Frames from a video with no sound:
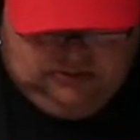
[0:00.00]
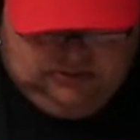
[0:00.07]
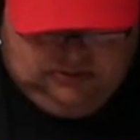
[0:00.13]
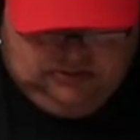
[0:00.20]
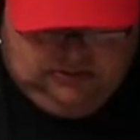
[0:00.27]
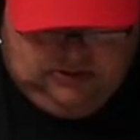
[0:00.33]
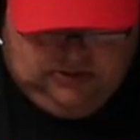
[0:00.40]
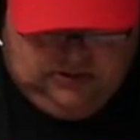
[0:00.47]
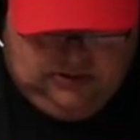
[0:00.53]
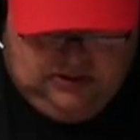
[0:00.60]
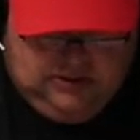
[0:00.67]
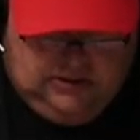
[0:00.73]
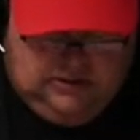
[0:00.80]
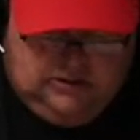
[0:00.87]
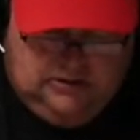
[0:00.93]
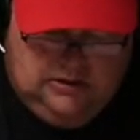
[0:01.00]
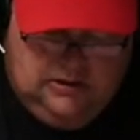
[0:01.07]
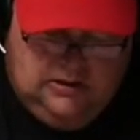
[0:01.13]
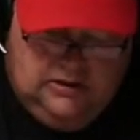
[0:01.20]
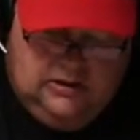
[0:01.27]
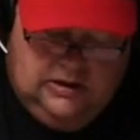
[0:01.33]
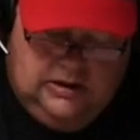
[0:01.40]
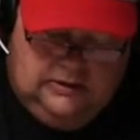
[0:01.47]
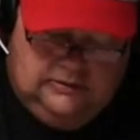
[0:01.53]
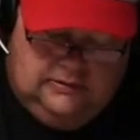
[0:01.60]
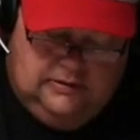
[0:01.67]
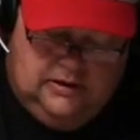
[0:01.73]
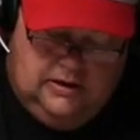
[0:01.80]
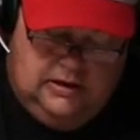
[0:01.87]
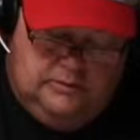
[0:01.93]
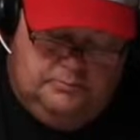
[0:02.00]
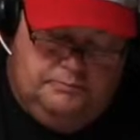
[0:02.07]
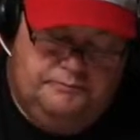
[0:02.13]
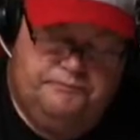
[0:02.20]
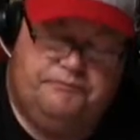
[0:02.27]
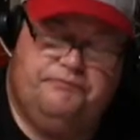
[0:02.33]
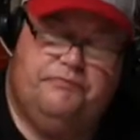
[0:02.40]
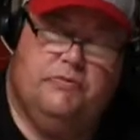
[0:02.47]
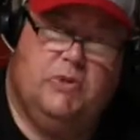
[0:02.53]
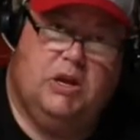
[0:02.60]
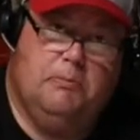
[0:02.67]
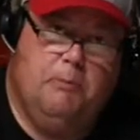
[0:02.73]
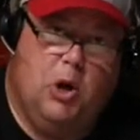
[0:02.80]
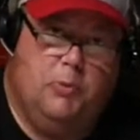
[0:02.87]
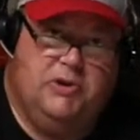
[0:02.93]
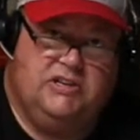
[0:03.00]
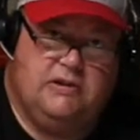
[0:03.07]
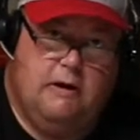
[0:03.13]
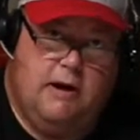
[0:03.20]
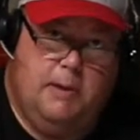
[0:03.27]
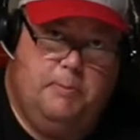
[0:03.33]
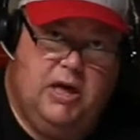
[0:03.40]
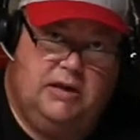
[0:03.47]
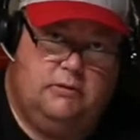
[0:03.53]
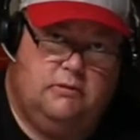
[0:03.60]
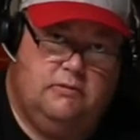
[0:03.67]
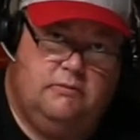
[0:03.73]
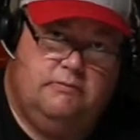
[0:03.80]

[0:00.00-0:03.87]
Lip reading: And it's a momentary button.